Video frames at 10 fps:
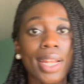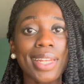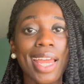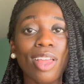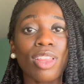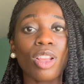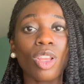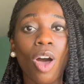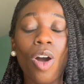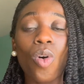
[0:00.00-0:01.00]
Now, the
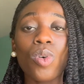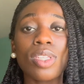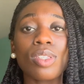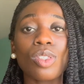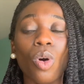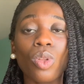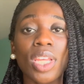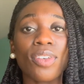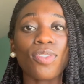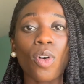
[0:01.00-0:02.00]
law was
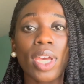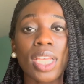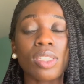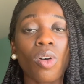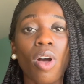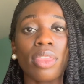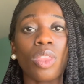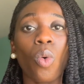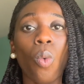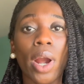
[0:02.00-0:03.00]
solely focused on
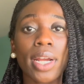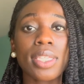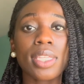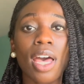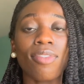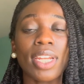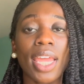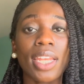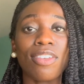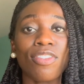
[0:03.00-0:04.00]
the works of an
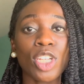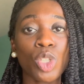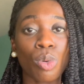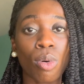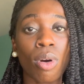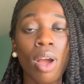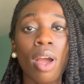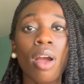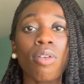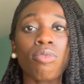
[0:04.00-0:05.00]
individual
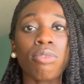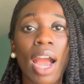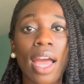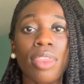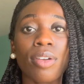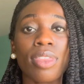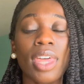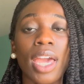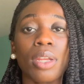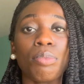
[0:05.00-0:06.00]
rather
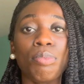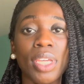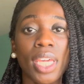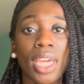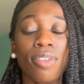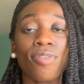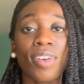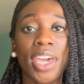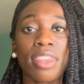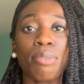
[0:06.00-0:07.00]
than being
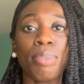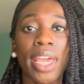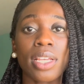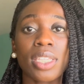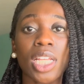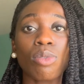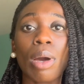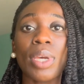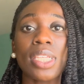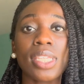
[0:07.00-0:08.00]
faith-based. That's
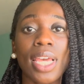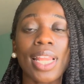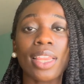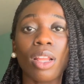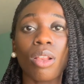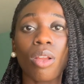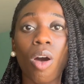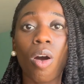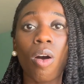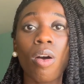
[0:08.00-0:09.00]
why we say that the
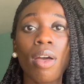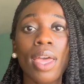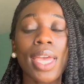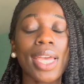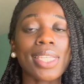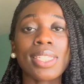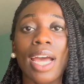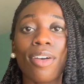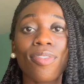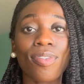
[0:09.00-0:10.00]
law is
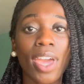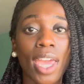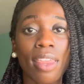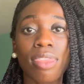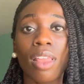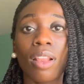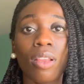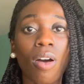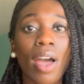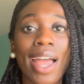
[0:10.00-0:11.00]
not faith. The
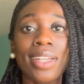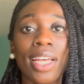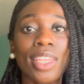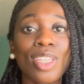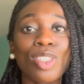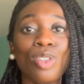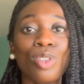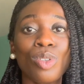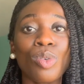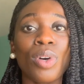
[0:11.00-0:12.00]
law had nothing to
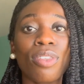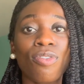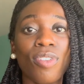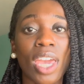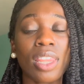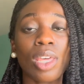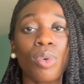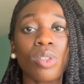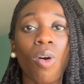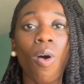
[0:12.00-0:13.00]
do with faith. It
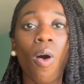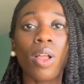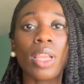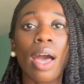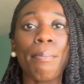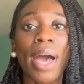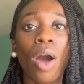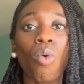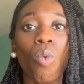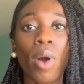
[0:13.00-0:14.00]
was all
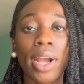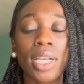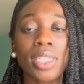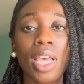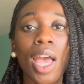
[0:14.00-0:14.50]
about works.